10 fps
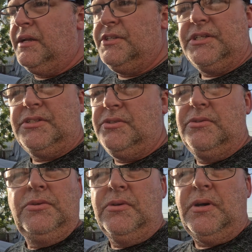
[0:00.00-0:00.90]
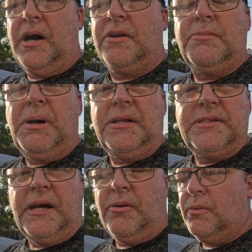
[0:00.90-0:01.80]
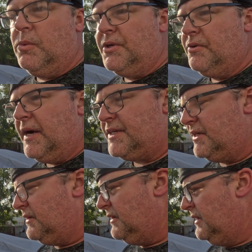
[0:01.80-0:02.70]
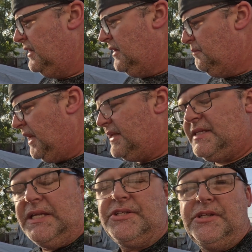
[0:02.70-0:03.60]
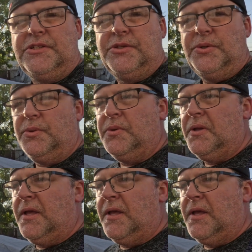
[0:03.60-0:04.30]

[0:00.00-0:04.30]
just 100 miles an hour in one direction. Pay attention to